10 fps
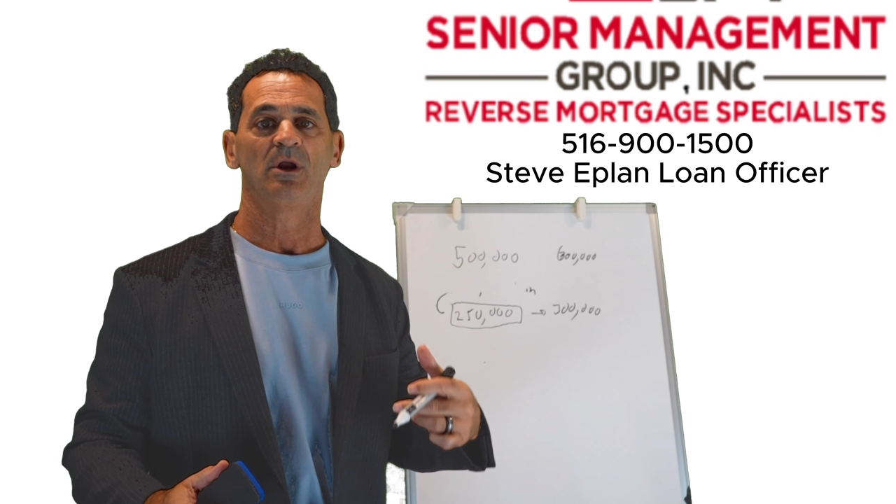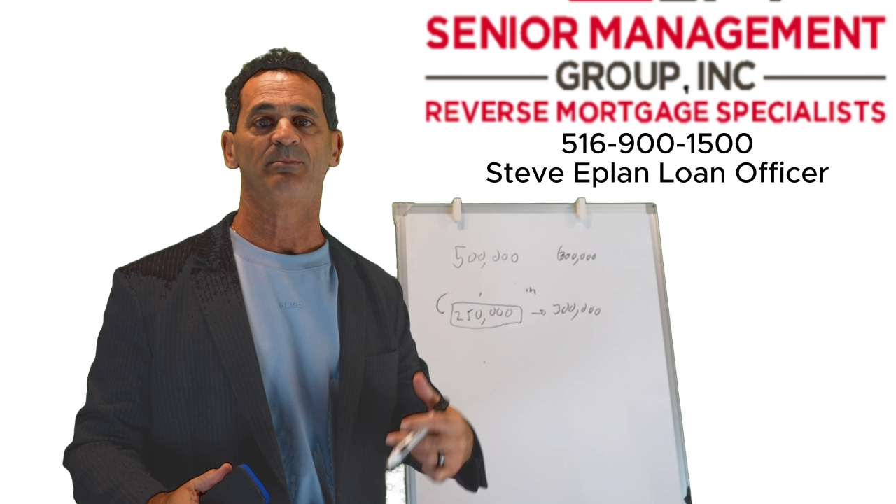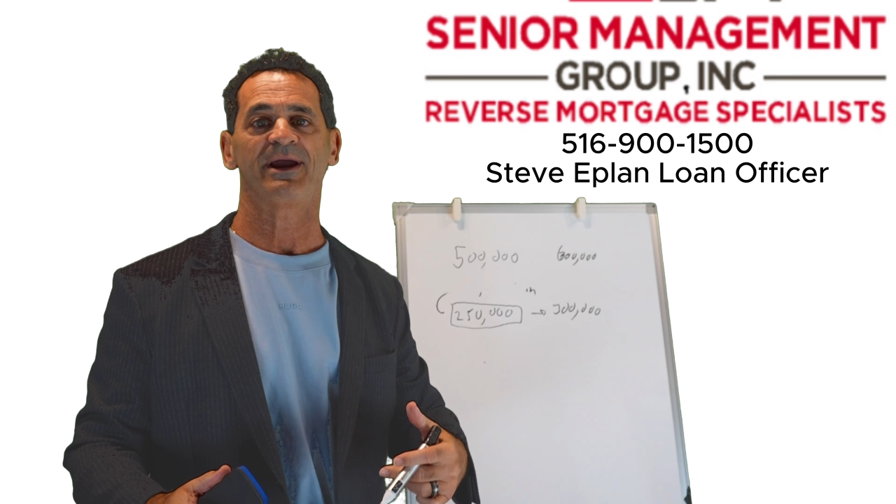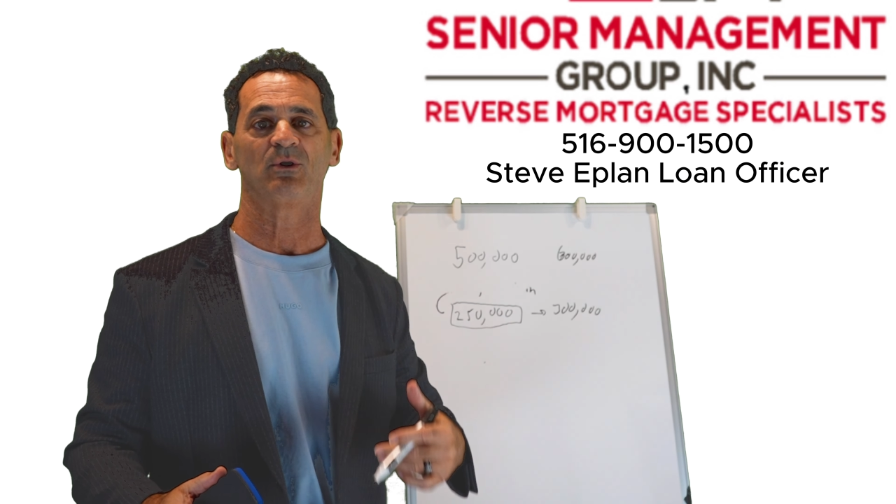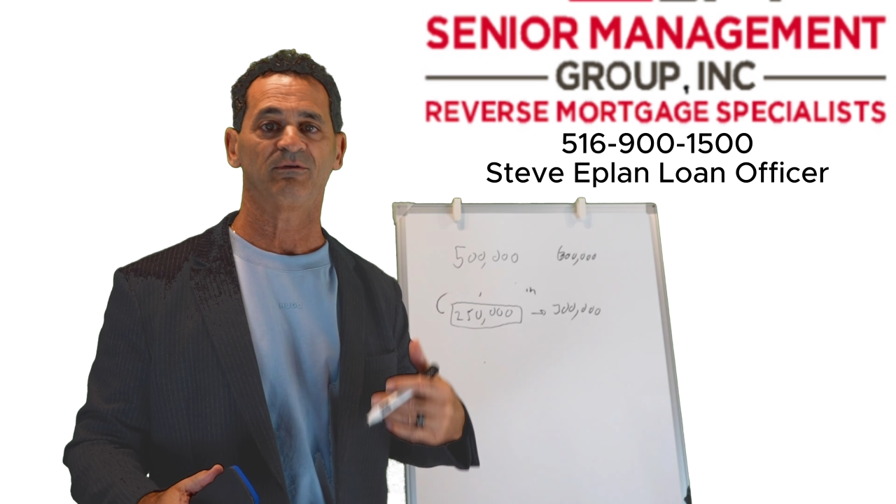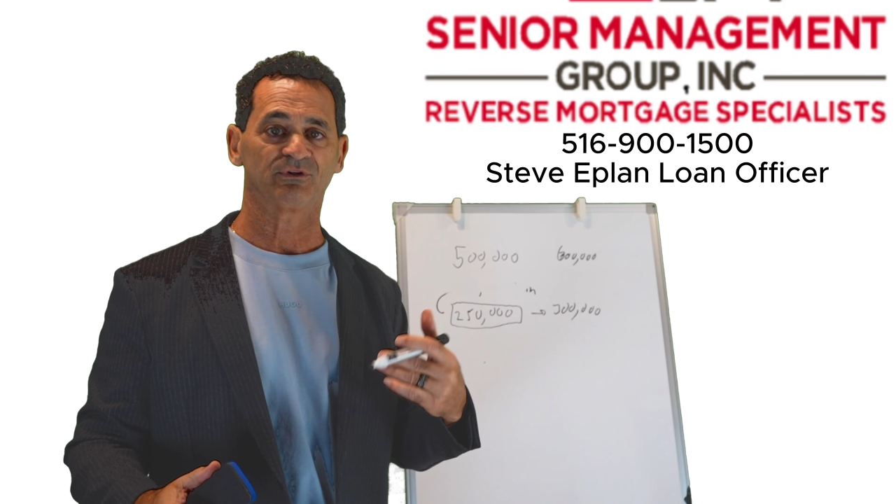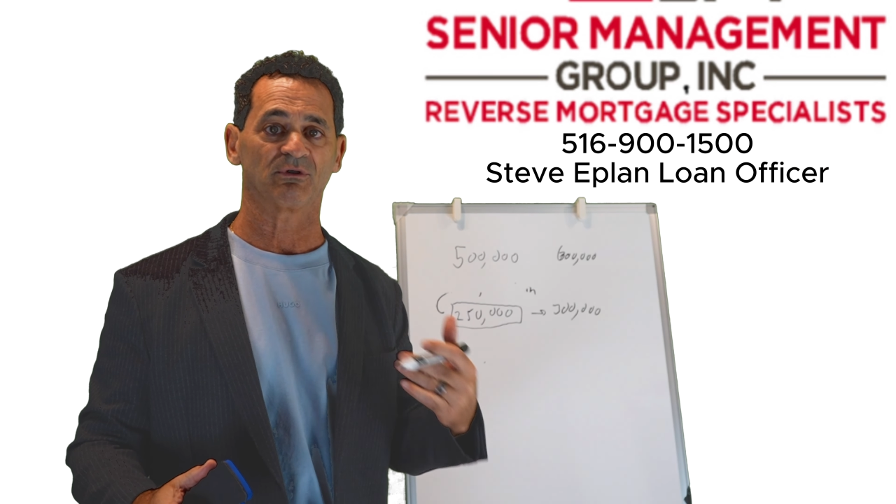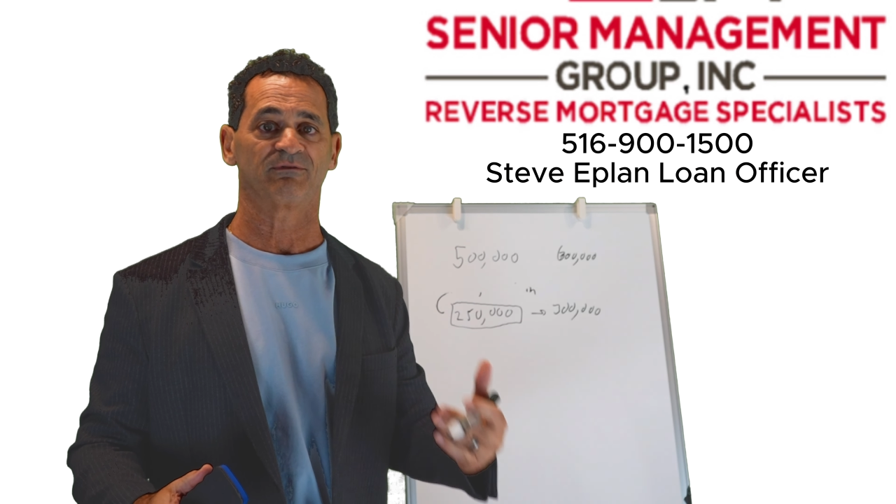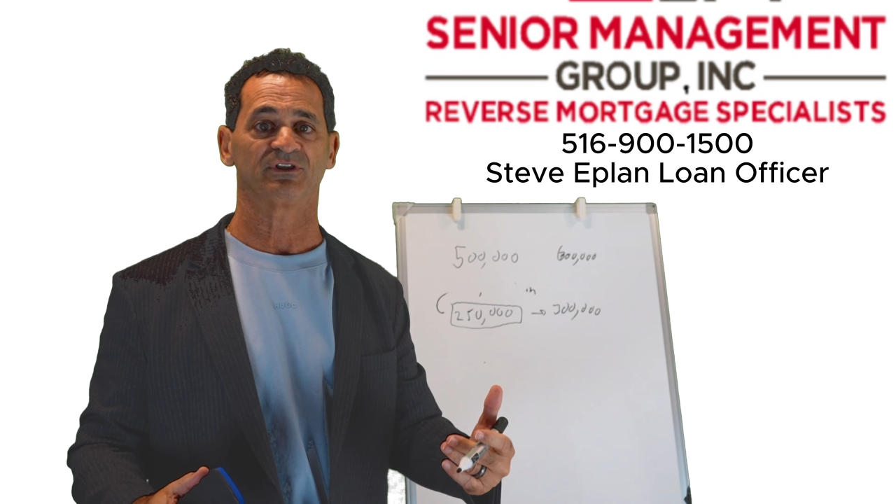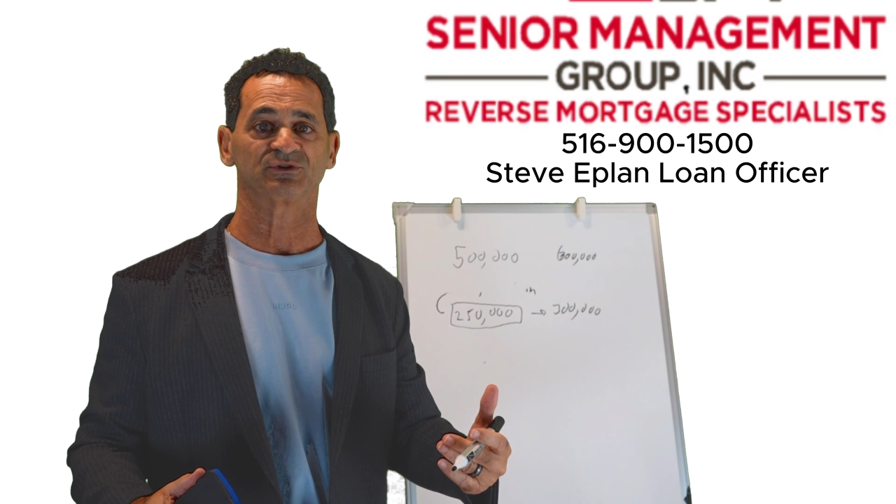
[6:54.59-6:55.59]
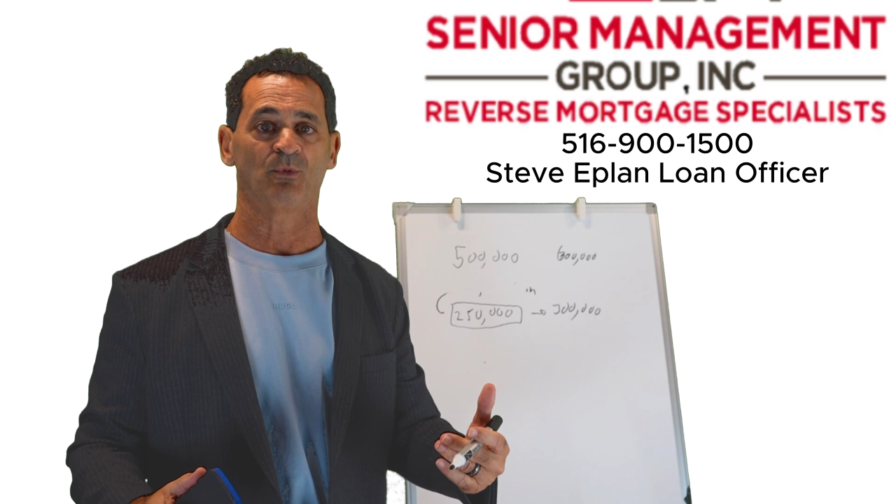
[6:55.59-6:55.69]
pay off the reverse